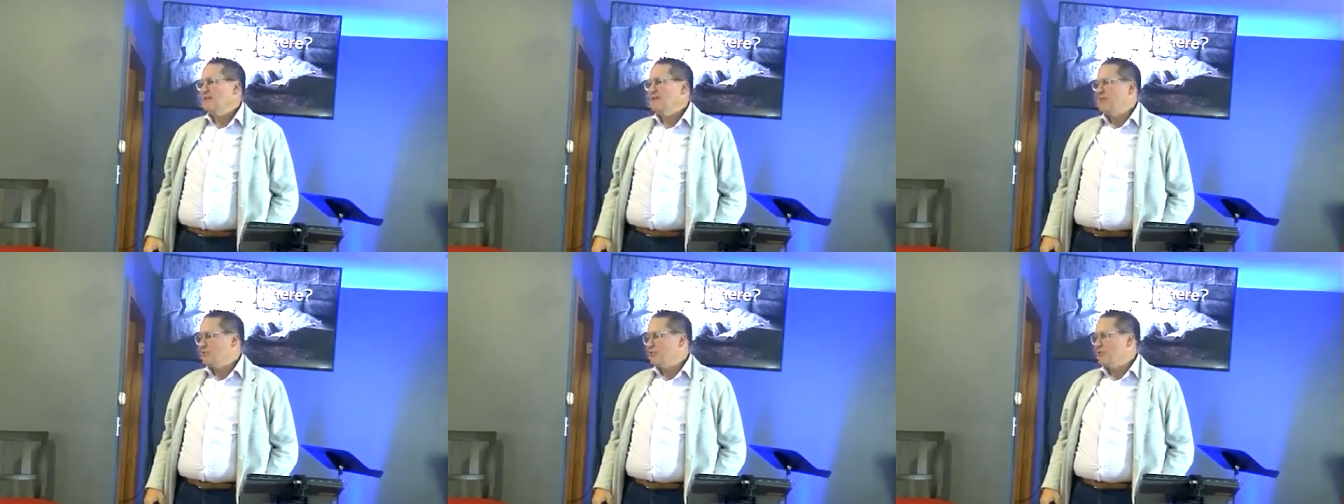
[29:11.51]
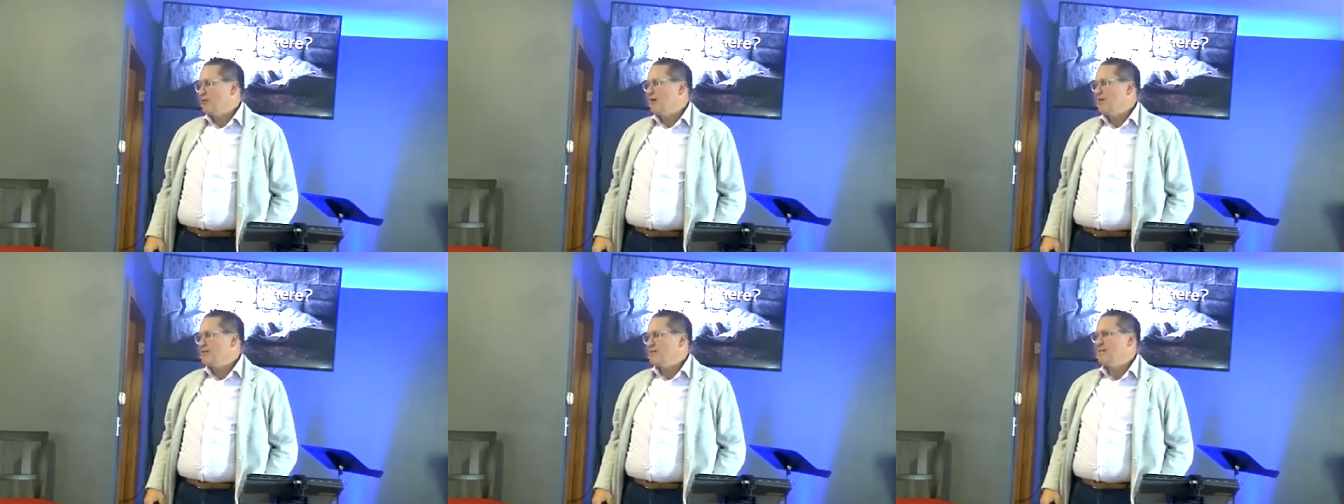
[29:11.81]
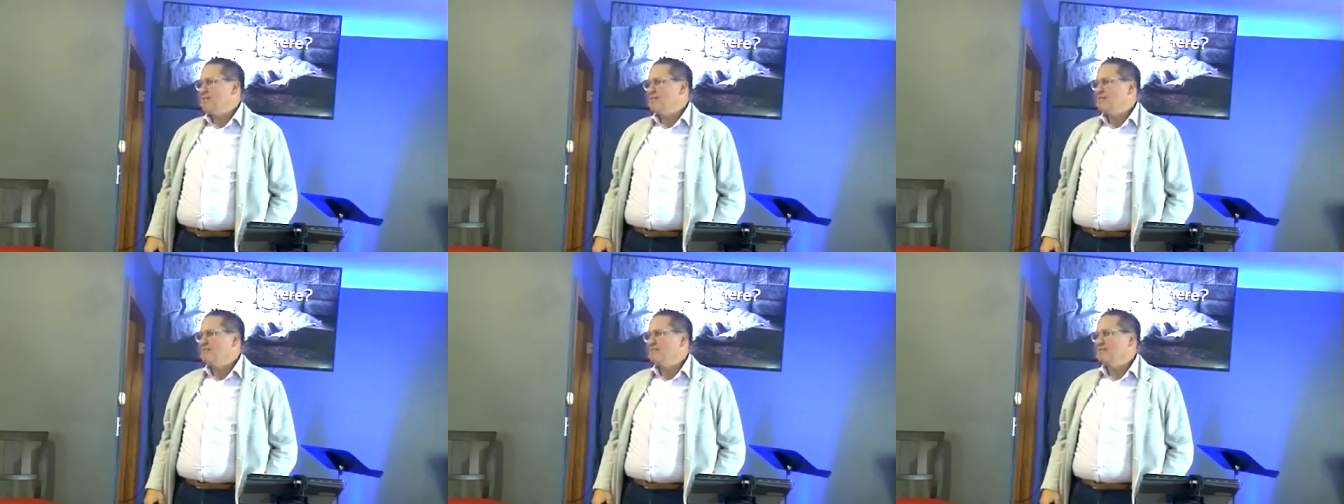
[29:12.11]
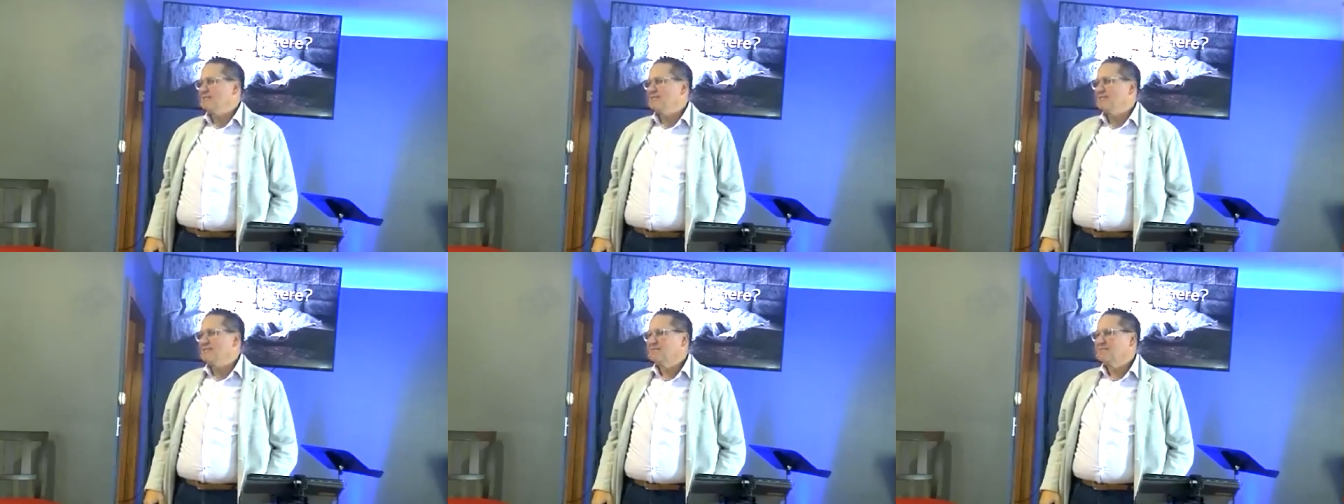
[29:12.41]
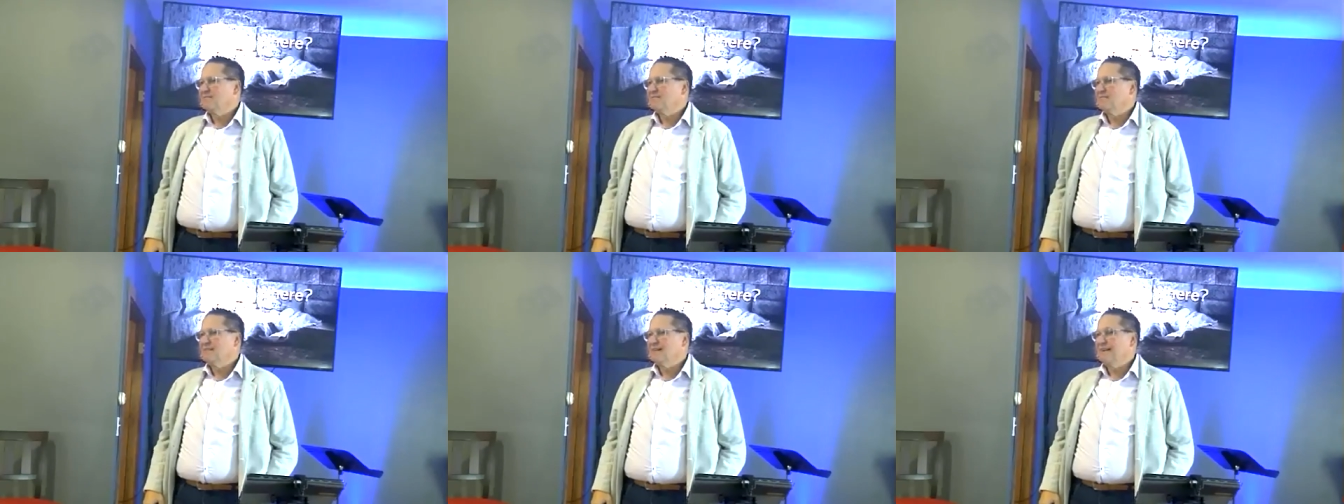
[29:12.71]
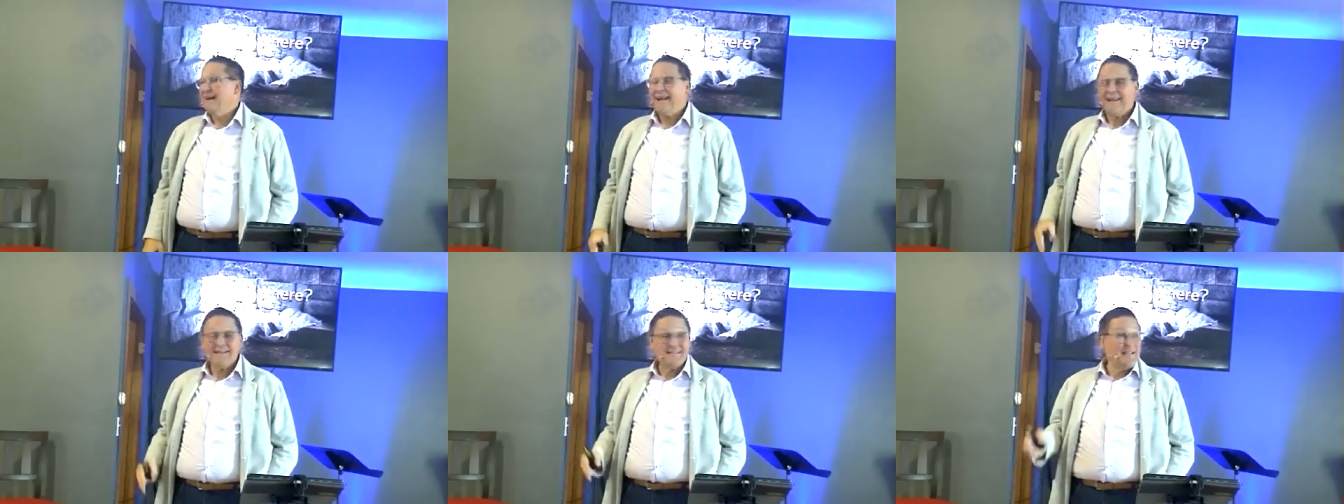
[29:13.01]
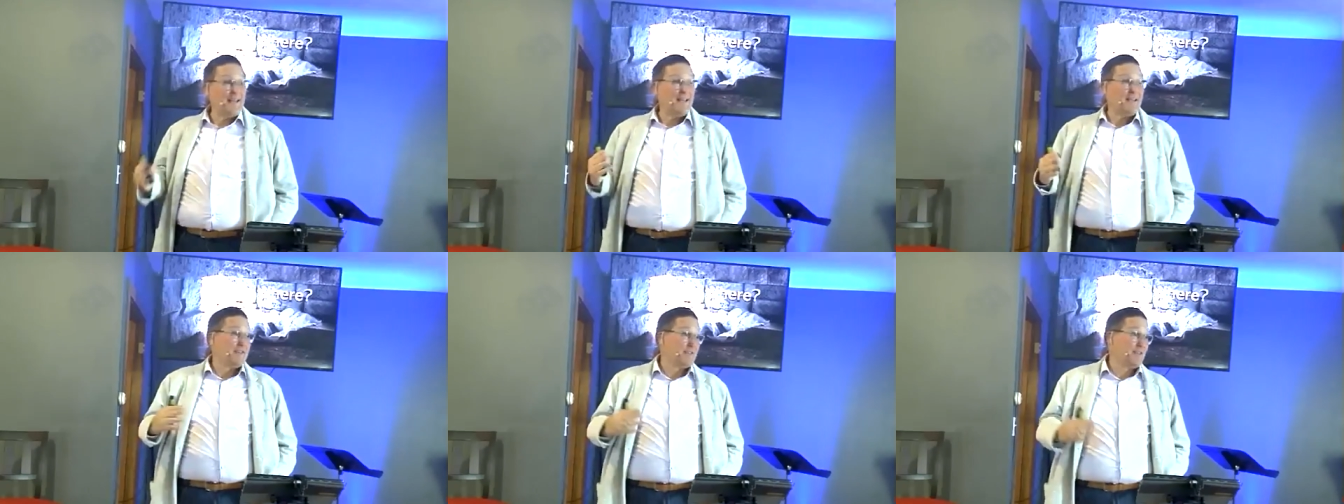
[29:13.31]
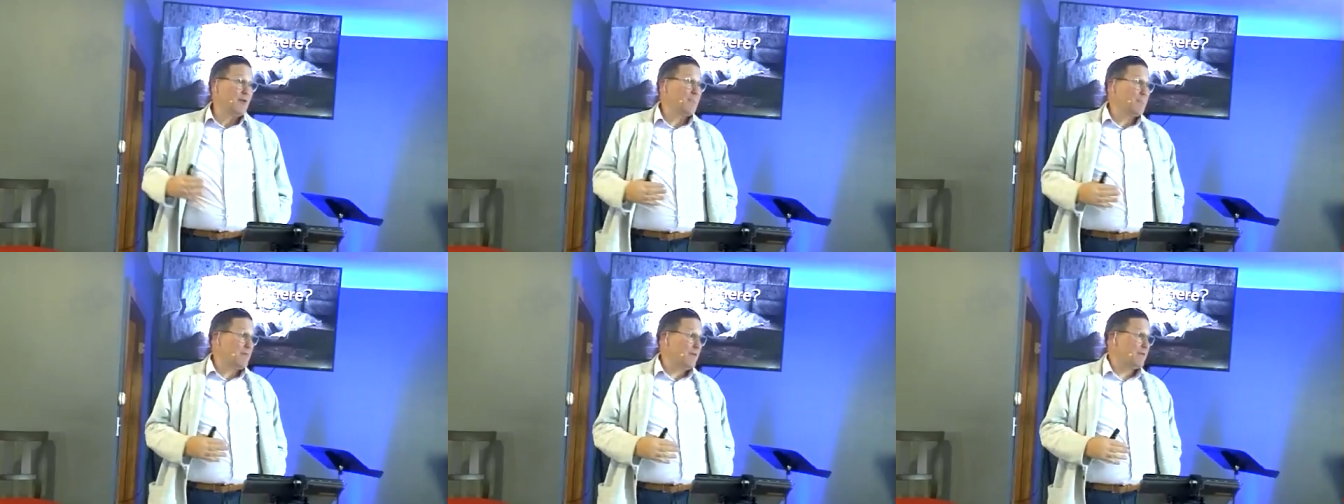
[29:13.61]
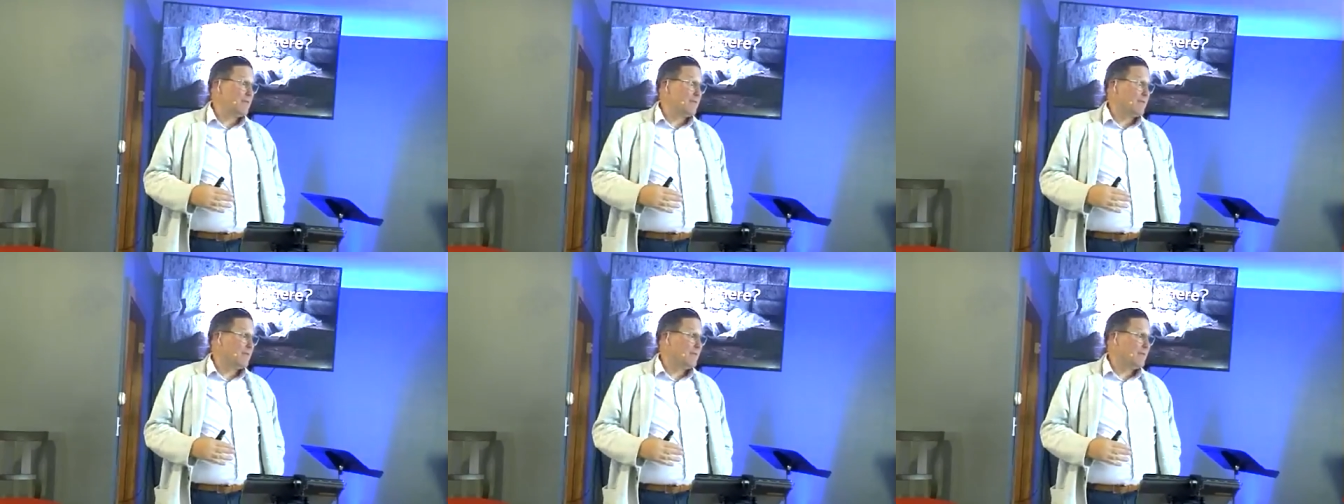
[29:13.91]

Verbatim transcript: exhausted? I got to tell you something